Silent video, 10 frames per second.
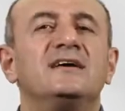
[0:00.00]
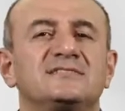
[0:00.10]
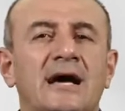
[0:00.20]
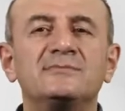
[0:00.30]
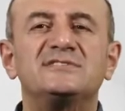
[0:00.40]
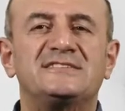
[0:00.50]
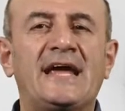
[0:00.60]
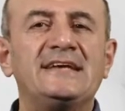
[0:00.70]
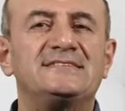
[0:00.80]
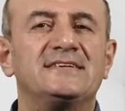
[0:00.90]
Some
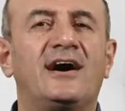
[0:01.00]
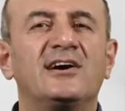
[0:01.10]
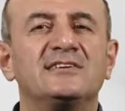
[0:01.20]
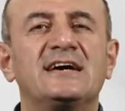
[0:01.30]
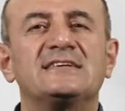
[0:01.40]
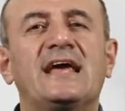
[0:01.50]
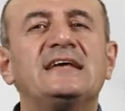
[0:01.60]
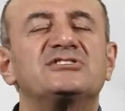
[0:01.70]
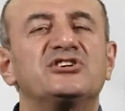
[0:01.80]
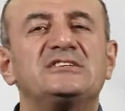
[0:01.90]
states are not
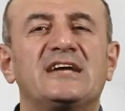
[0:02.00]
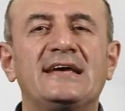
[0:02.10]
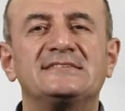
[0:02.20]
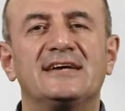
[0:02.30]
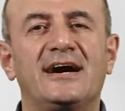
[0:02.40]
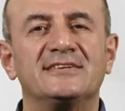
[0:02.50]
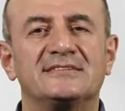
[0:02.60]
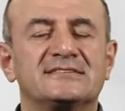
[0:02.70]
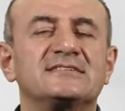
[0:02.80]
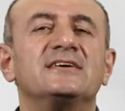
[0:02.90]
as rich as
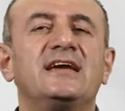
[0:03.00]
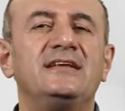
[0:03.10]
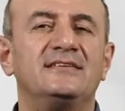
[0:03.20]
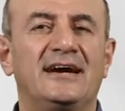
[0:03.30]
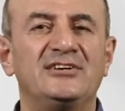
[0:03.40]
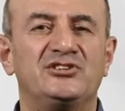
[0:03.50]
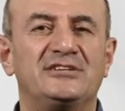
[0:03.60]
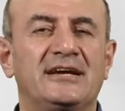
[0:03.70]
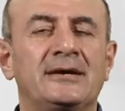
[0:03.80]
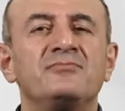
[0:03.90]
others in
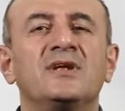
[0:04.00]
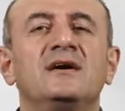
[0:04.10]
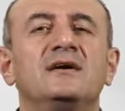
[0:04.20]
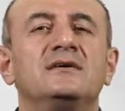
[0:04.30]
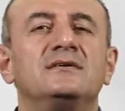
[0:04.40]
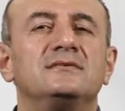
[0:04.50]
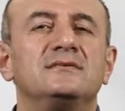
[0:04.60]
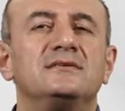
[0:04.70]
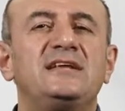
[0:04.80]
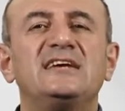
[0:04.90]
Nigeria.
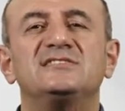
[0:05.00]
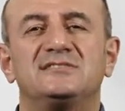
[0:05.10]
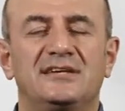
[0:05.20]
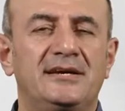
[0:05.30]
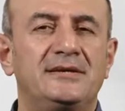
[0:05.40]
These